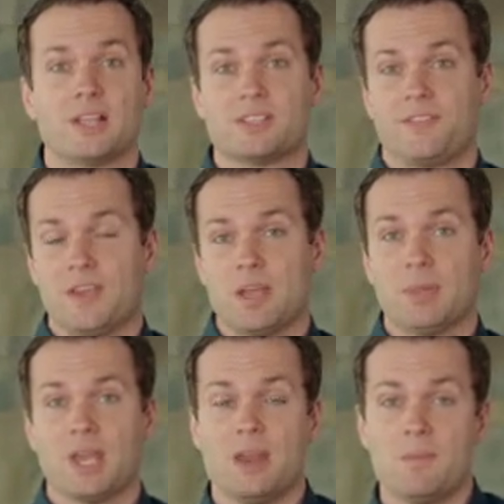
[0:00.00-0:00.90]
as a
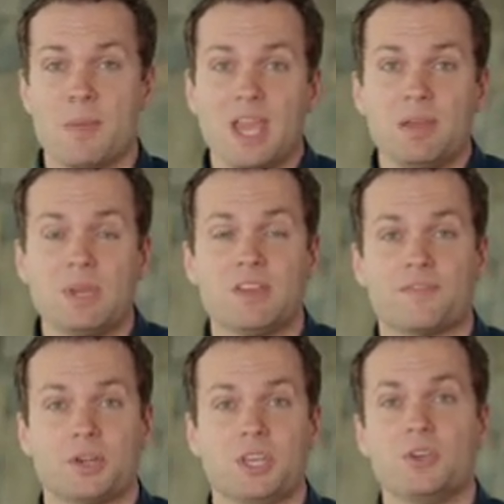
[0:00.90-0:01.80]
family, and maybe
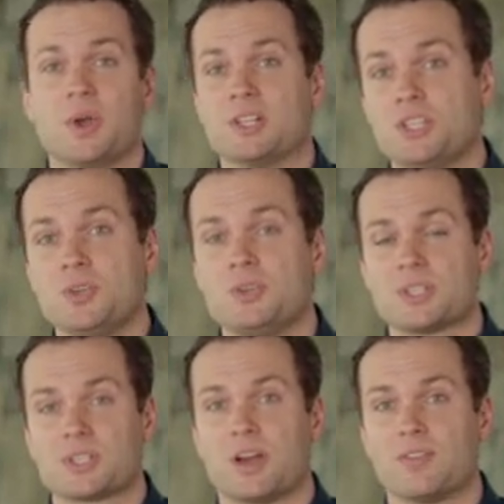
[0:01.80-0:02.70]
for you as you
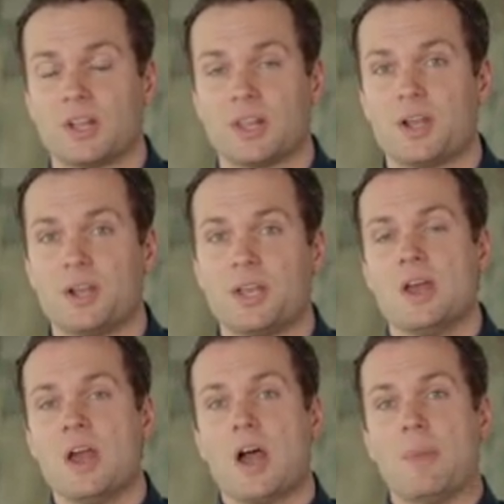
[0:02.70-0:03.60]
discover clarity
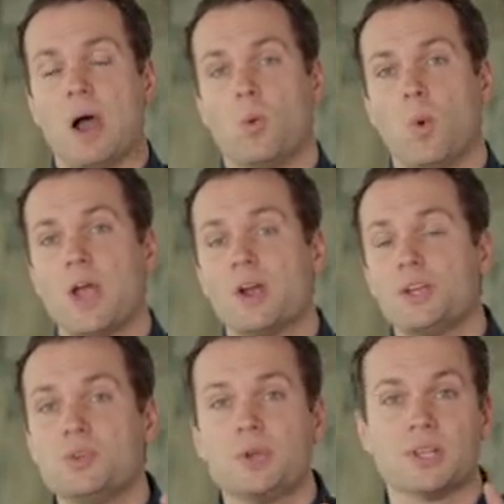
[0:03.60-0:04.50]
about where
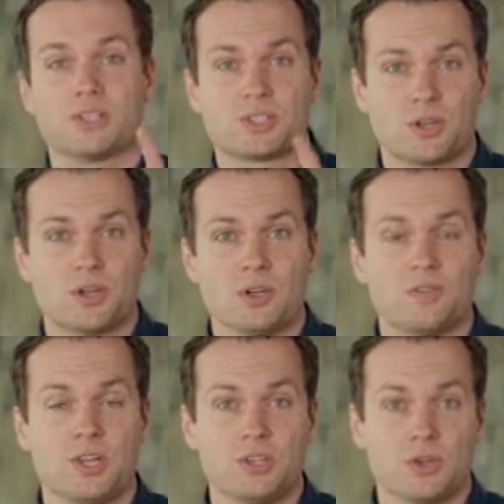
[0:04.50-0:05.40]
you can
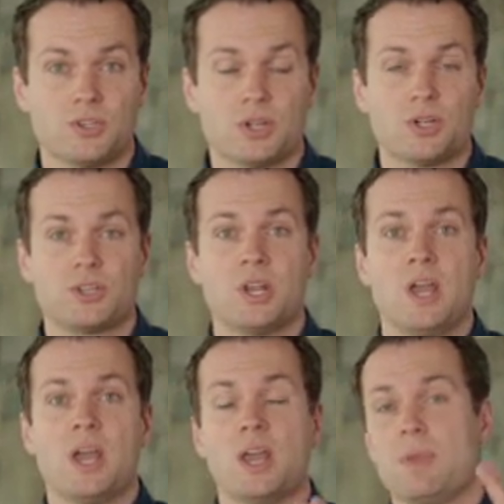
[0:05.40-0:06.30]
serve in your church
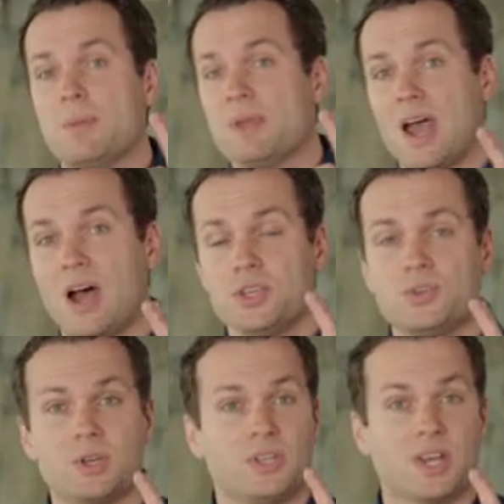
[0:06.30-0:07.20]
and maybe how
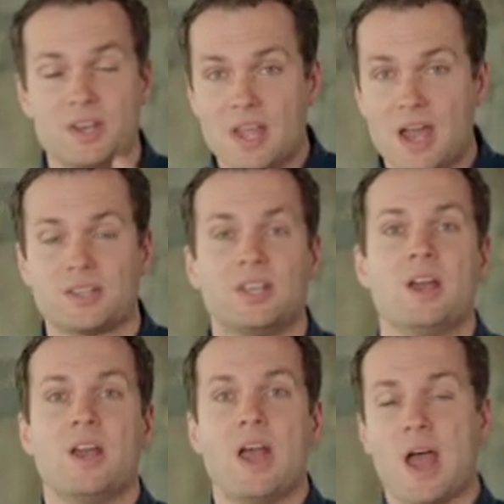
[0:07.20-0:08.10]
you could connect
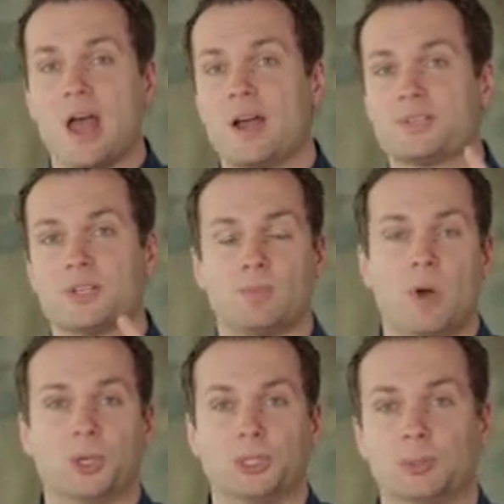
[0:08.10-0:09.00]
as a small